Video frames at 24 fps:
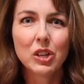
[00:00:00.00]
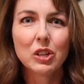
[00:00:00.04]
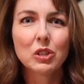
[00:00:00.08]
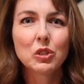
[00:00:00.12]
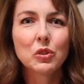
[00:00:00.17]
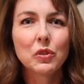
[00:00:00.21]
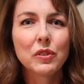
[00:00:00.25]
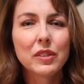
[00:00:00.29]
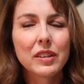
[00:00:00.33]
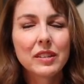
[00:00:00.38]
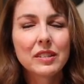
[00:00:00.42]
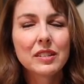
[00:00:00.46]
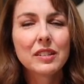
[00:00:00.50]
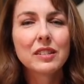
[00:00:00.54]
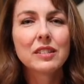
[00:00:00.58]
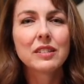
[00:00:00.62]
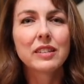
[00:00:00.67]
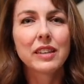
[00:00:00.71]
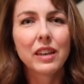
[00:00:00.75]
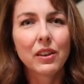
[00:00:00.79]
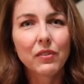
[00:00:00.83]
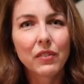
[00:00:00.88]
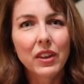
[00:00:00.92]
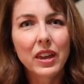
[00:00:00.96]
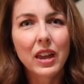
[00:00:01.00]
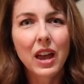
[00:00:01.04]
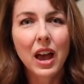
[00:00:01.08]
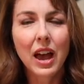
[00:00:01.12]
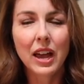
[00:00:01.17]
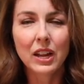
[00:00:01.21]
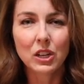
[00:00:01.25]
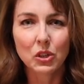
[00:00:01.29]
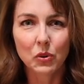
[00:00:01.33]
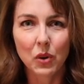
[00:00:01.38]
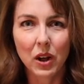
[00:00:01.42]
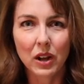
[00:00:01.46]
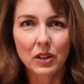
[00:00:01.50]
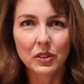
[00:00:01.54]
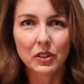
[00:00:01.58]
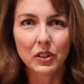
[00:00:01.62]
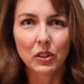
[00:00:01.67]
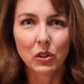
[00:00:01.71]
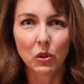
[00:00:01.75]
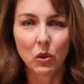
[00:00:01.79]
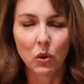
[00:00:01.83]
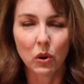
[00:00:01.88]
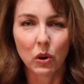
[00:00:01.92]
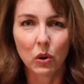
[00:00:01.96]
So this is giving
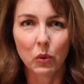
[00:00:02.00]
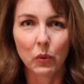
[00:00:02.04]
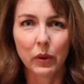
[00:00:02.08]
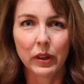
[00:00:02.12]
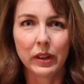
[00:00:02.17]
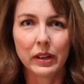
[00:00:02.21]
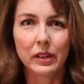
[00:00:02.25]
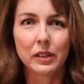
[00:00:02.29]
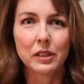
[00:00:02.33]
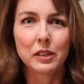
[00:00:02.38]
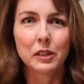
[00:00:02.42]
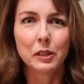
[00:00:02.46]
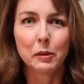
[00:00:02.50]
hydroxychloroquine